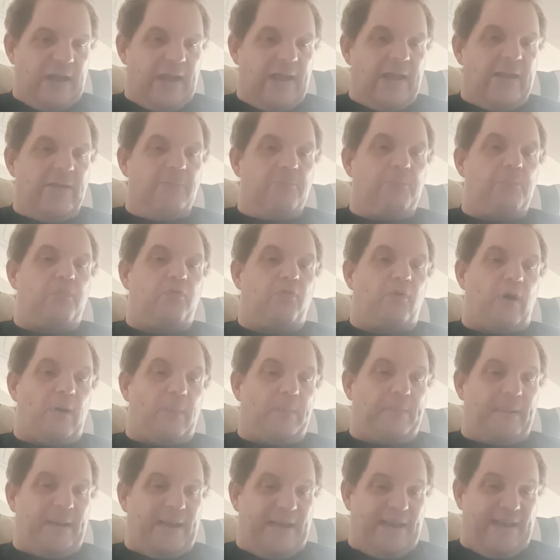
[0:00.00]
and
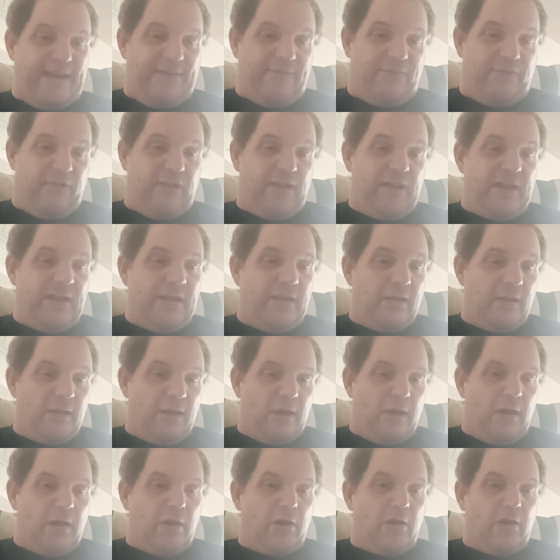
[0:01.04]
proper heavy
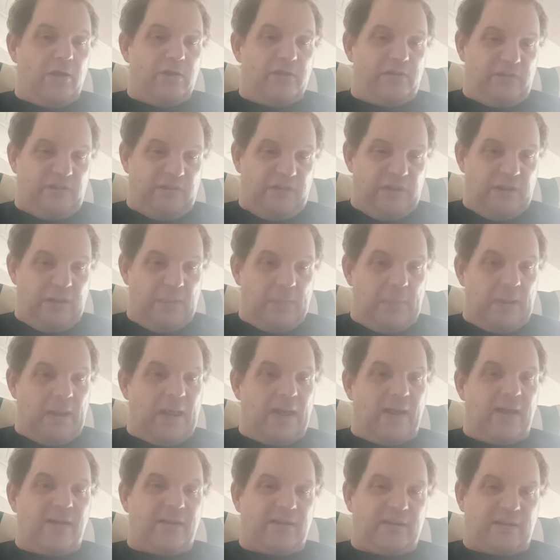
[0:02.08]
A Light in the
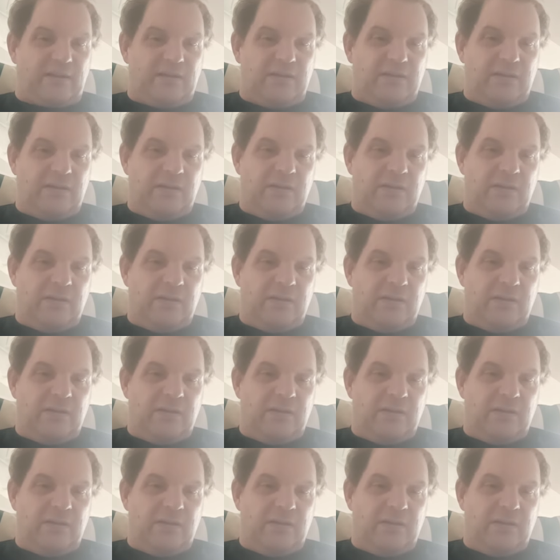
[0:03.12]
Black.